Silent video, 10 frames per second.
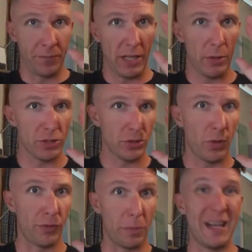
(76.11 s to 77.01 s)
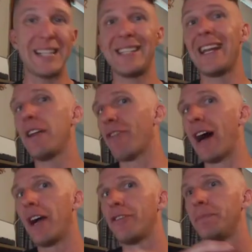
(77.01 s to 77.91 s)
It was sold from
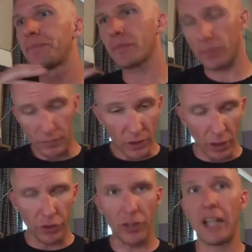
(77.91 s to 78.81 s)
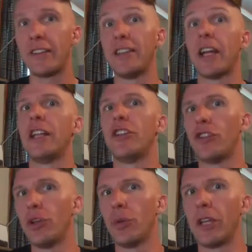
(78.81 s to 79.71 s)
1985 to
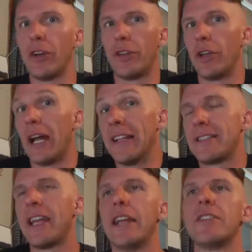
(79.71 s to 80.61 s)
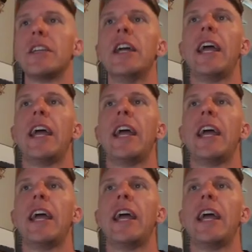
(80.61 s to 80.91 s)
1992 here in the United States.